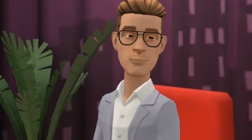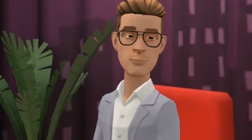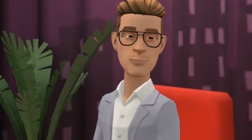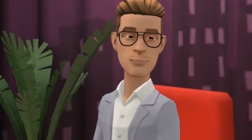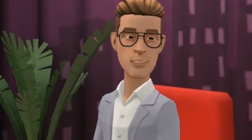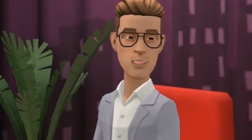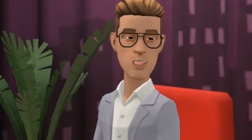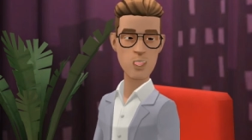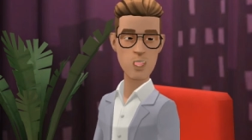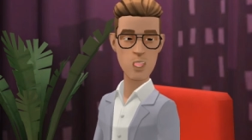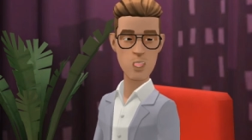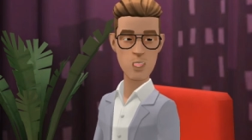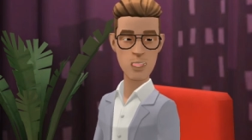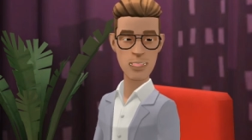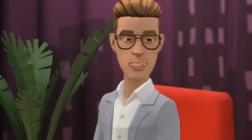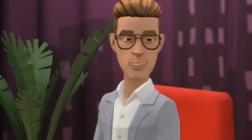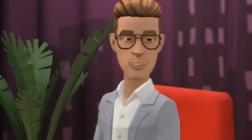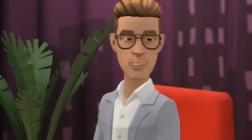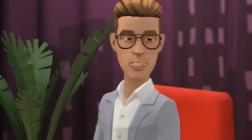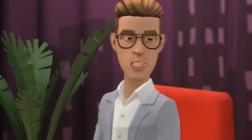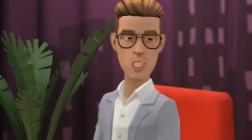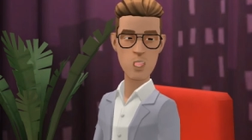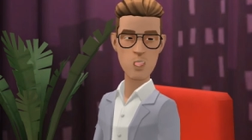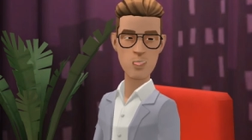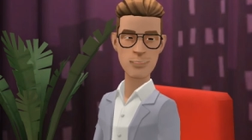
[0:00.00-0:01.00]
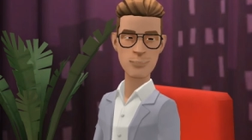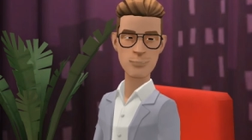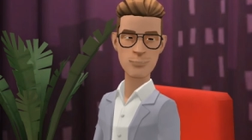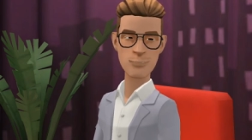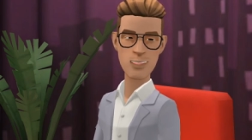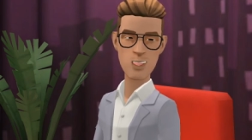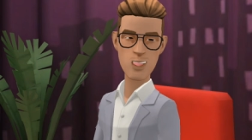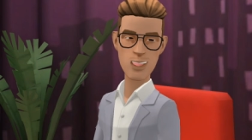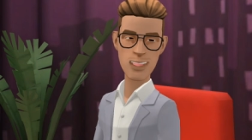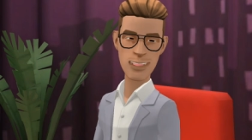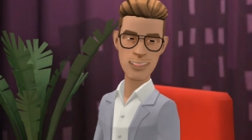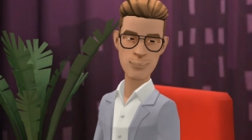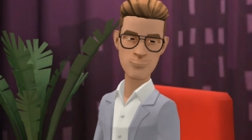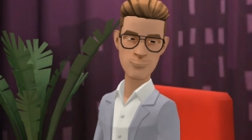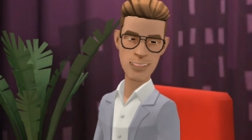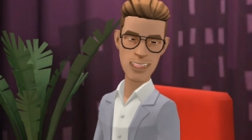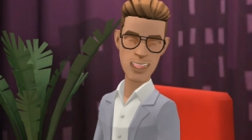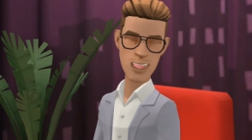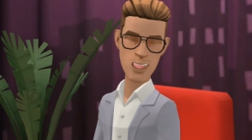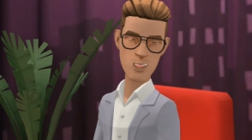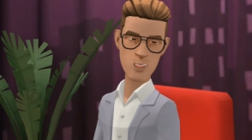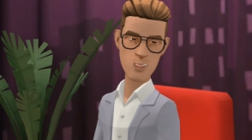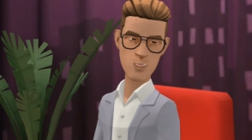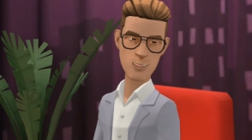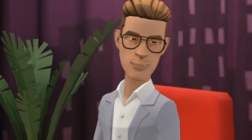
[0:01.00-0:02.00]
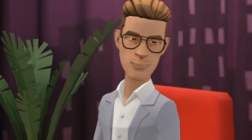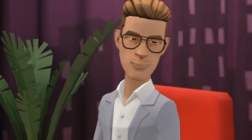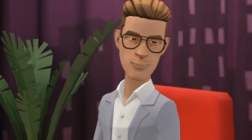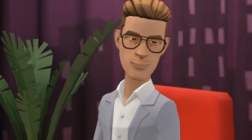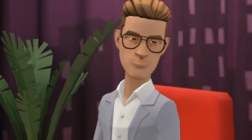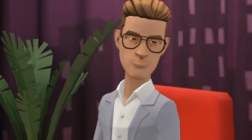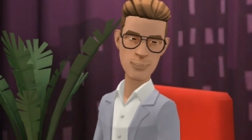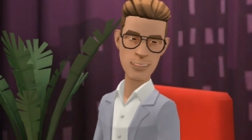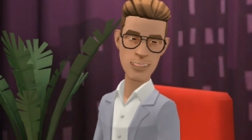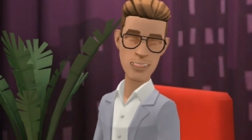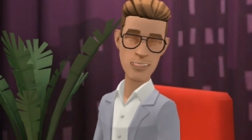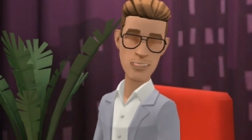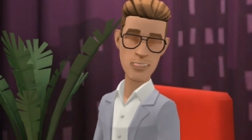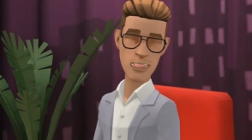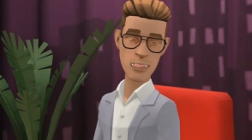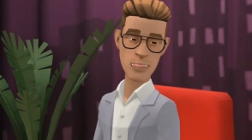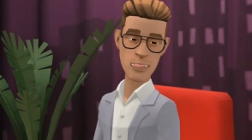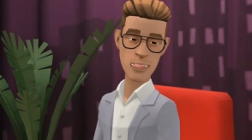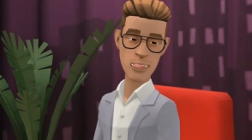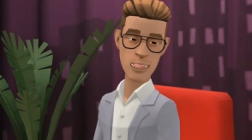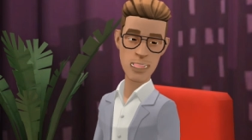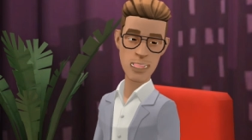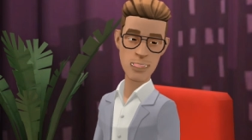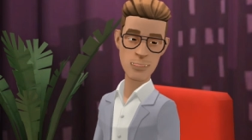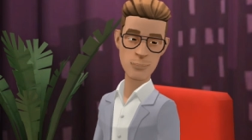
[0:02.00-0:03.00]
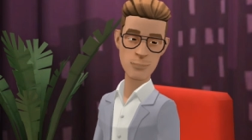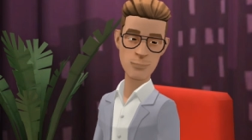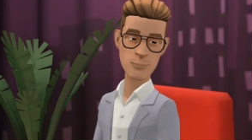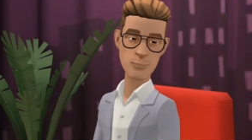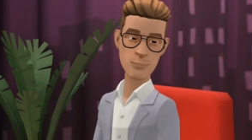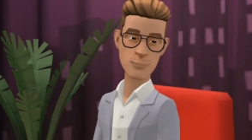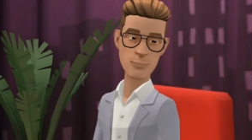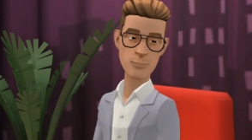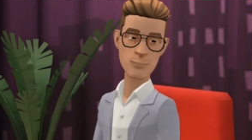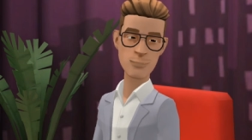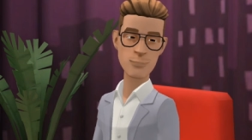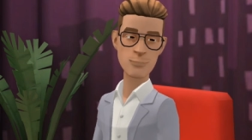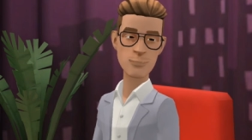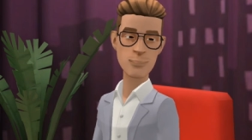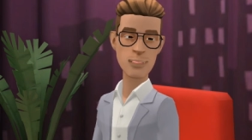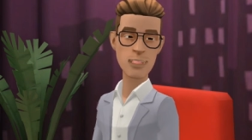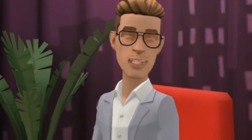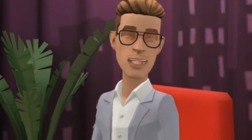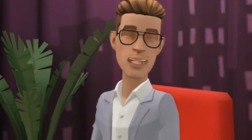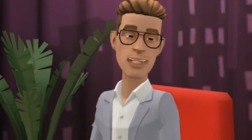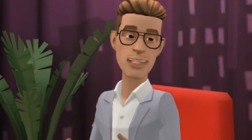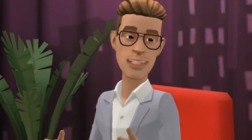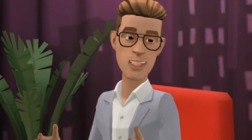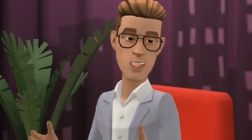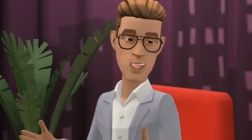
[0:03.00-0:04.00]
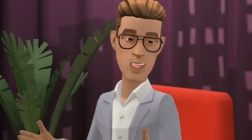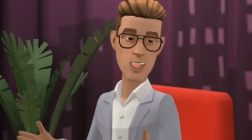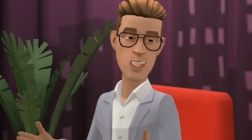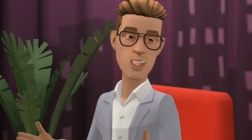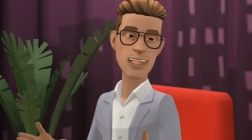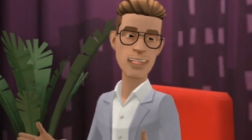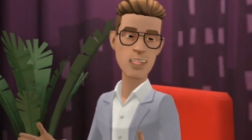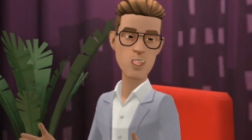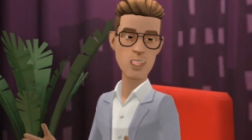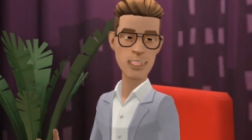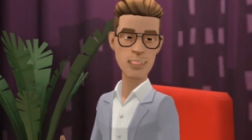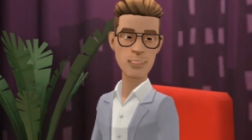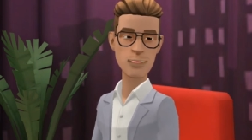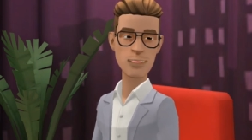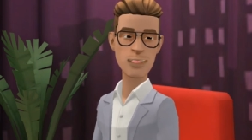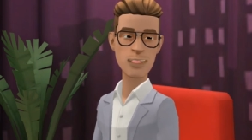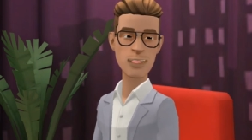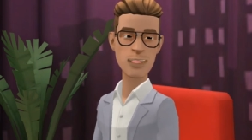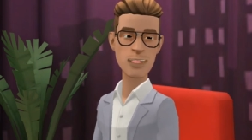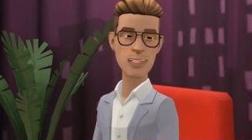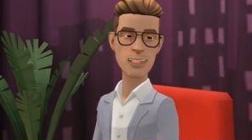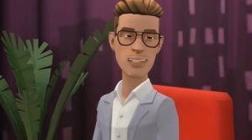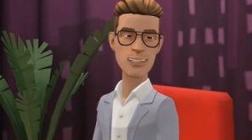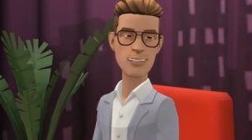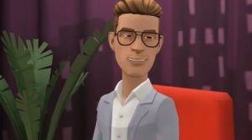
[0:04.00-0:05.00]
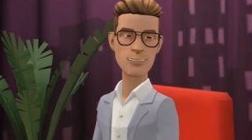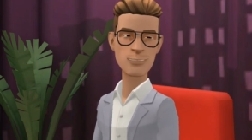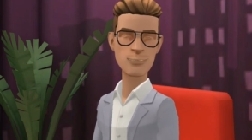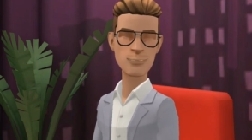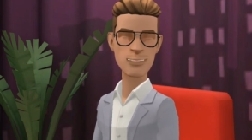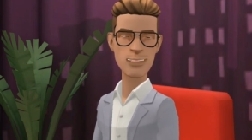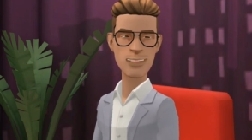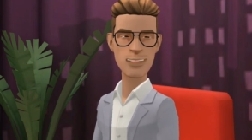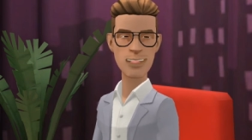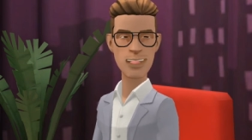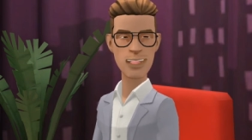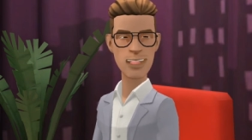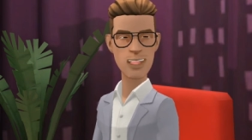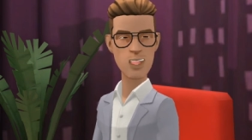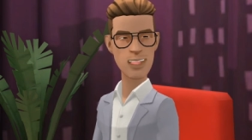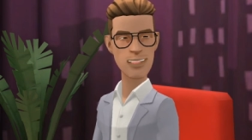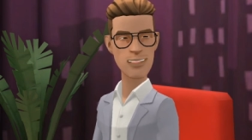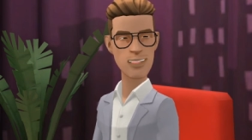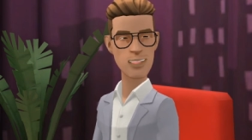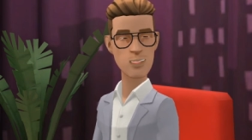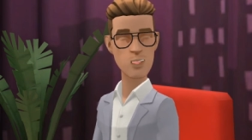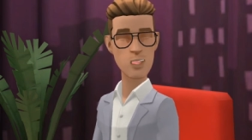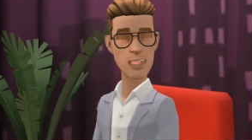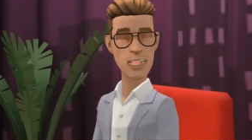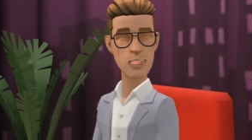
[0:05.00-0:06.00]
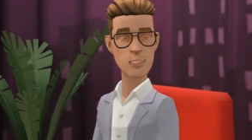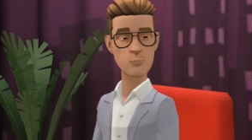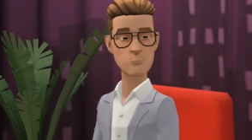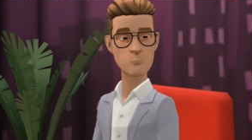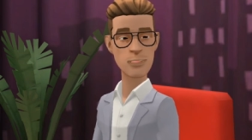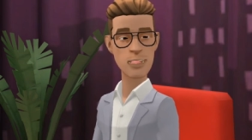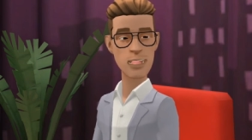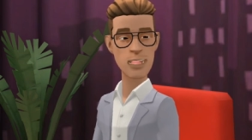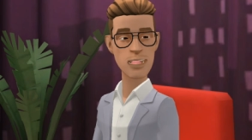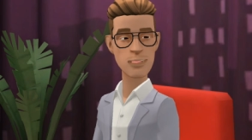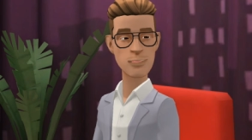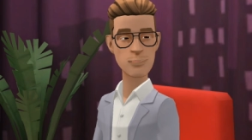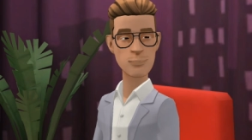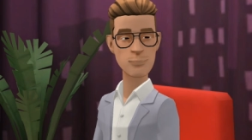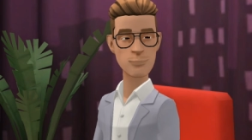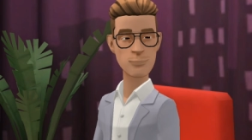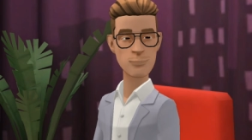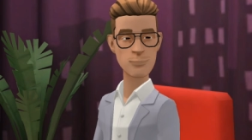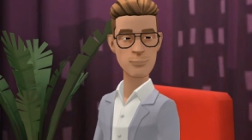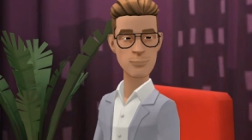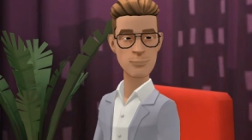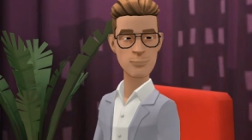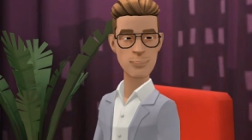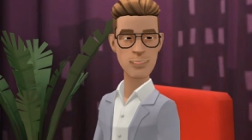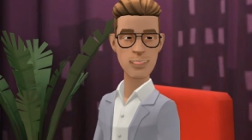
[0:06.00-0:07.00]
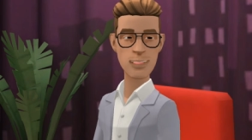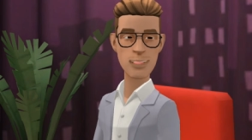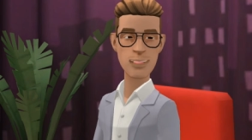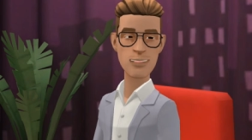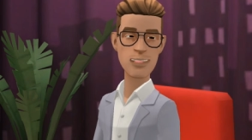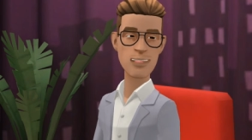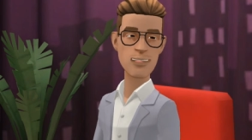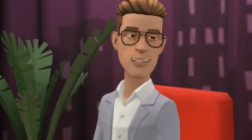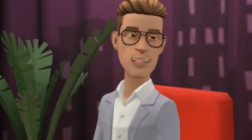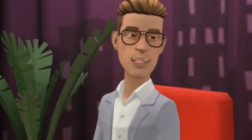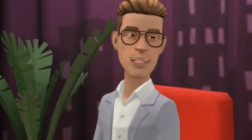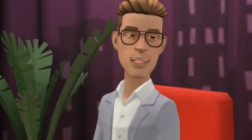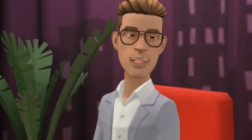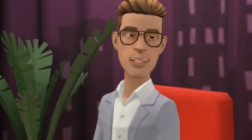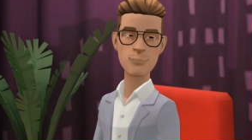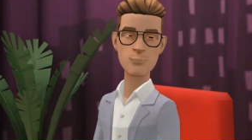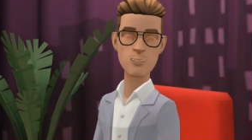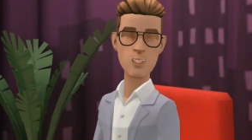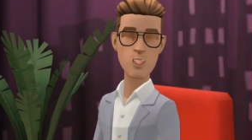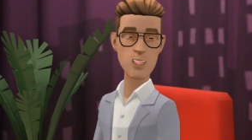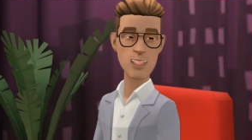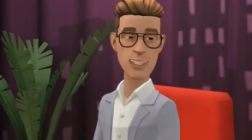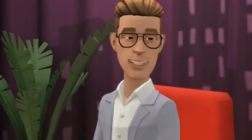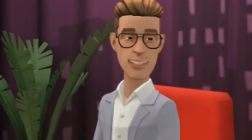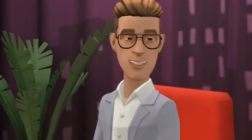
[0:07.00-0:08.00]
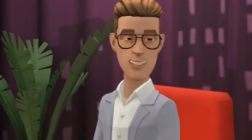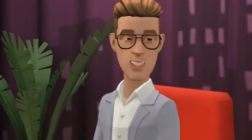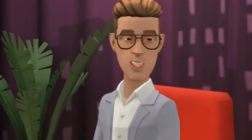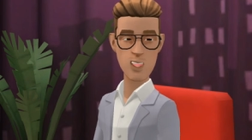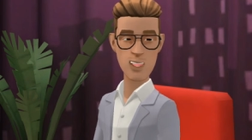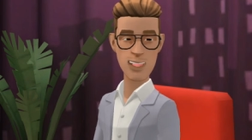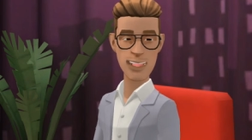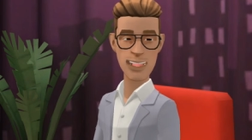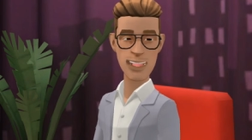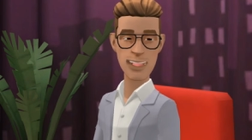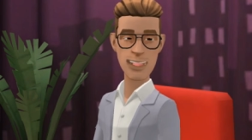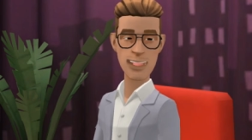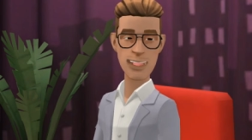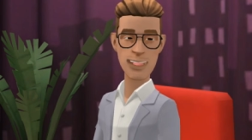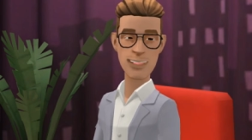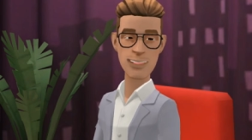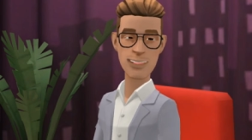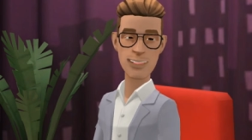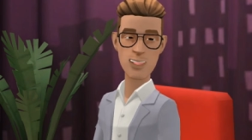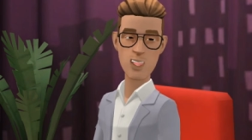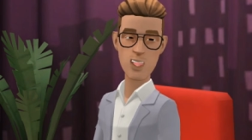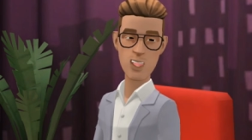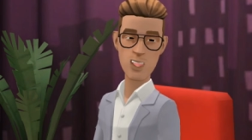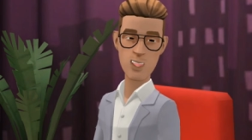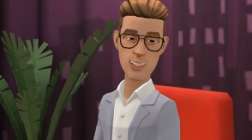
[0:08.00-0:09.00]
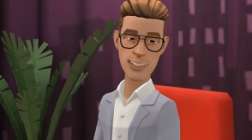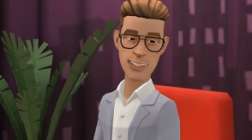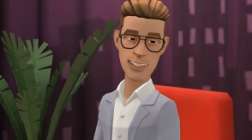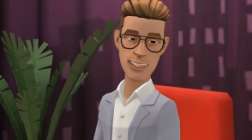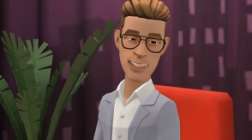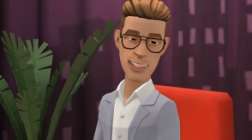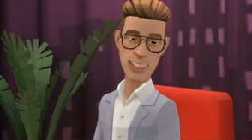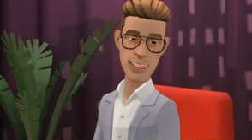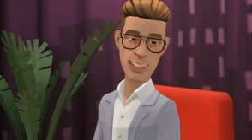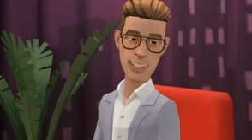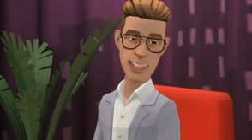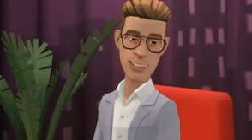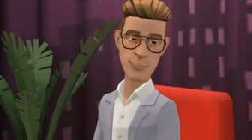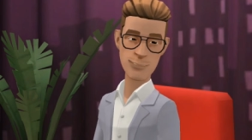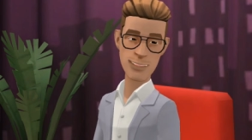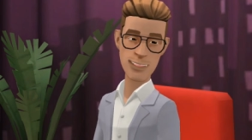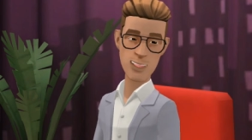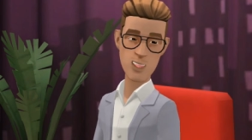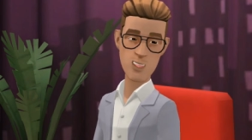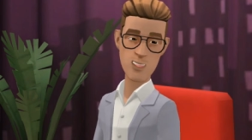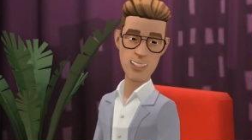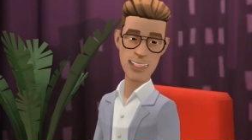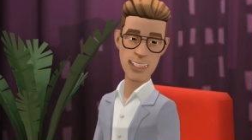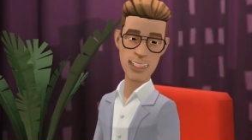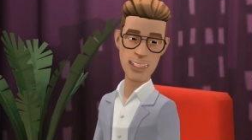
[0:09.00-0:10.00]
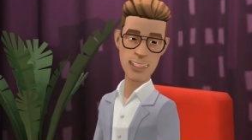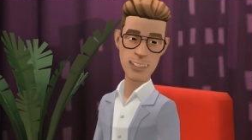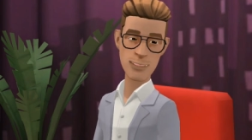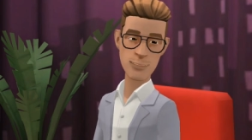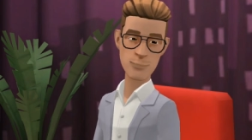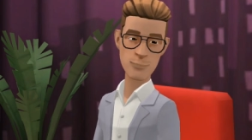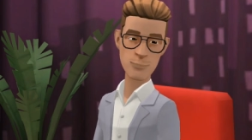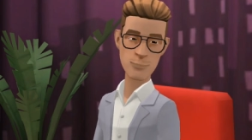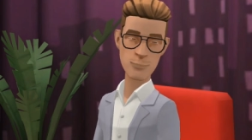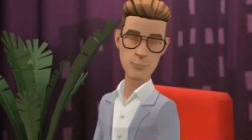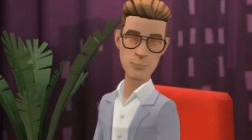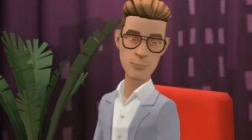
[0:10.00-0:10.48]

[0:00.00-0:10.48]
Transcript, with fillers: If you want that car or a spouse, manifest it. Anything you want you can have and the universe will obey. I have a vision board of all the things I want hanging in my office.